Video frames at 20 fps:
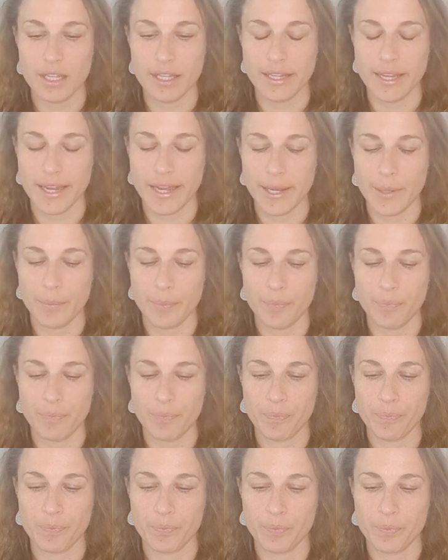yeah
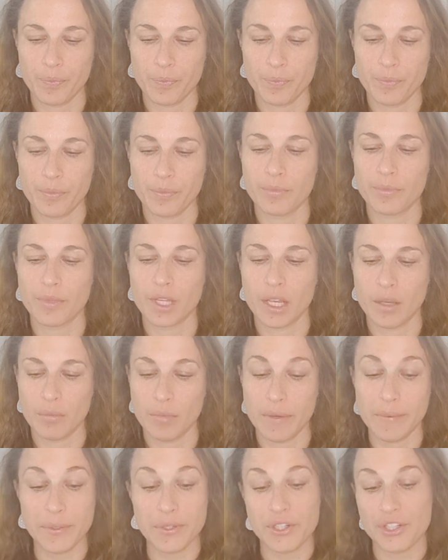
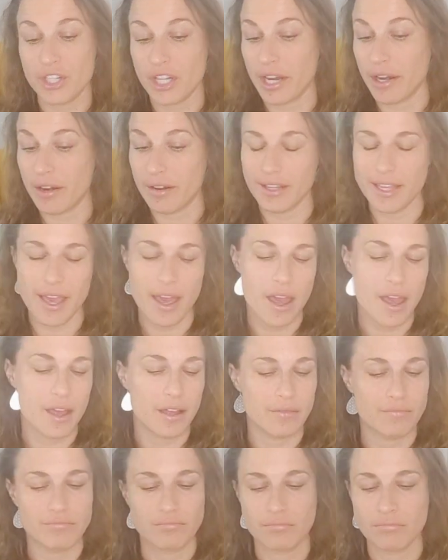maybe you share
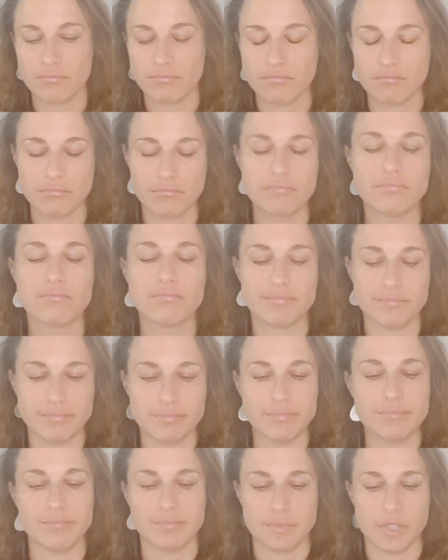yeah
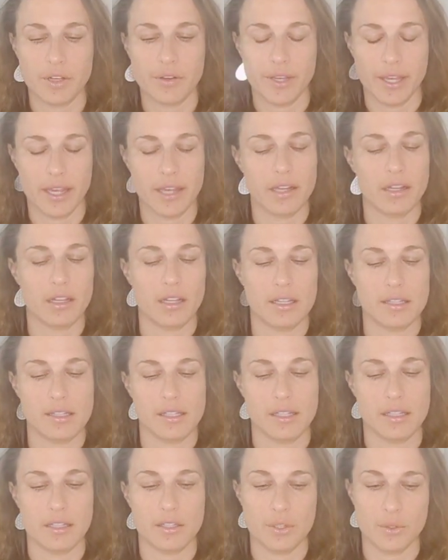hmm. okay
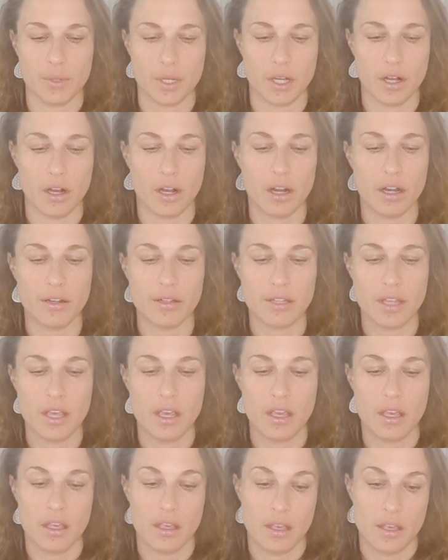let's get you a card
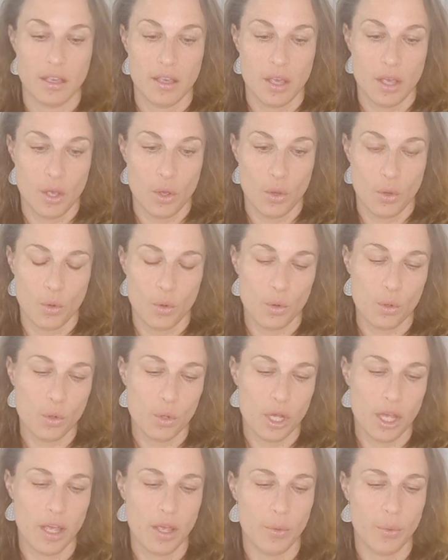
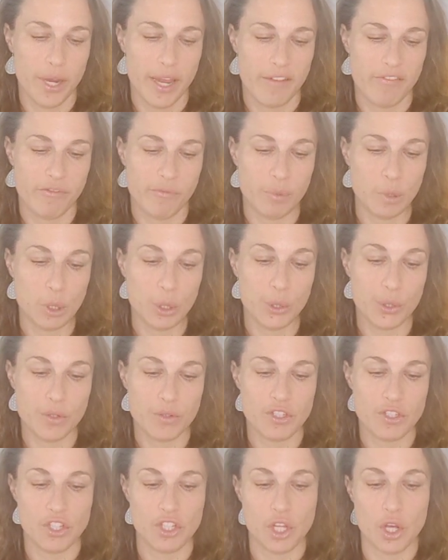Ooh, we have
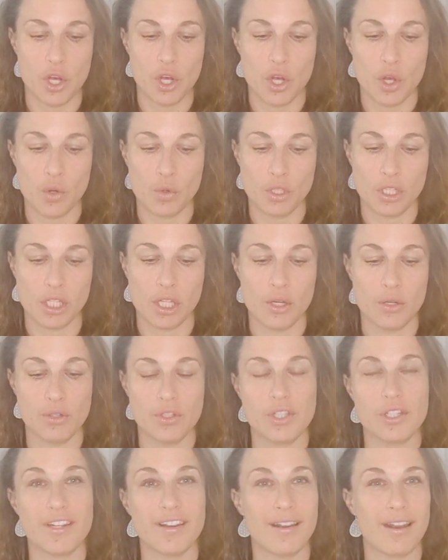Pluto so
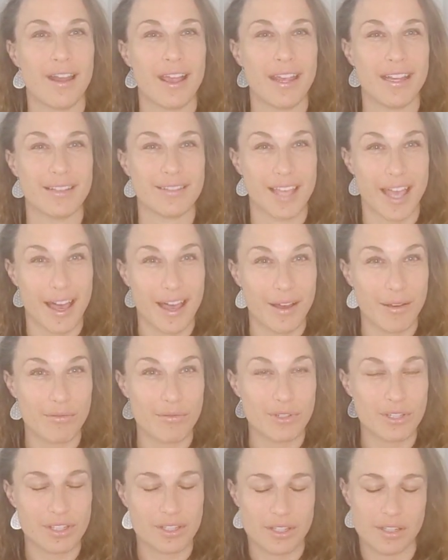close to the ninth
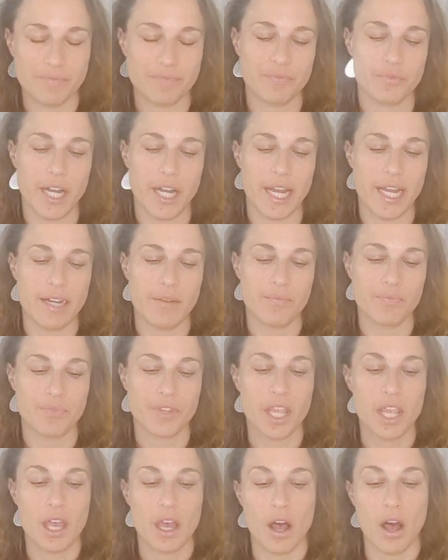house right
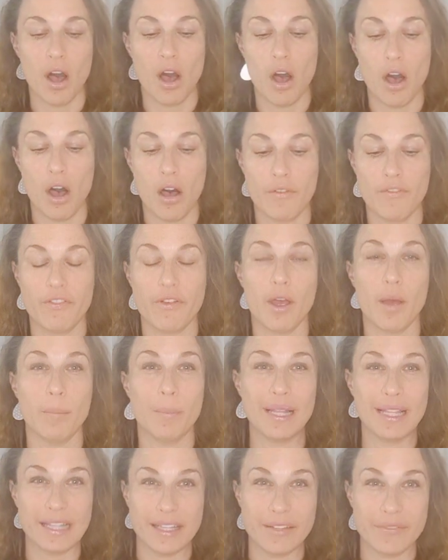of
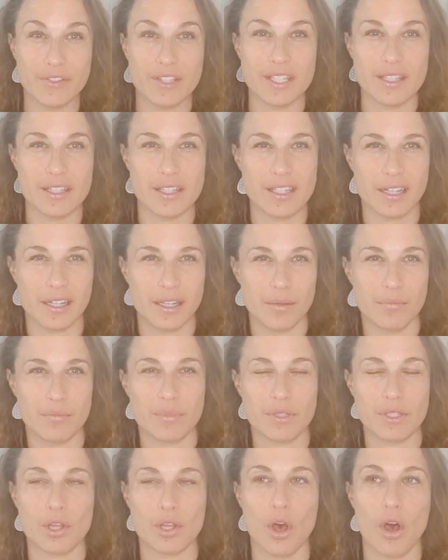belief
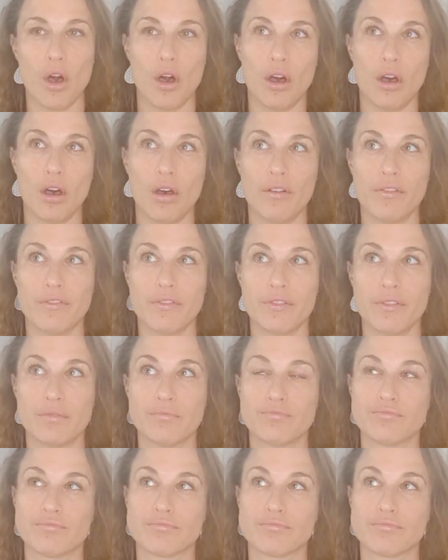systems of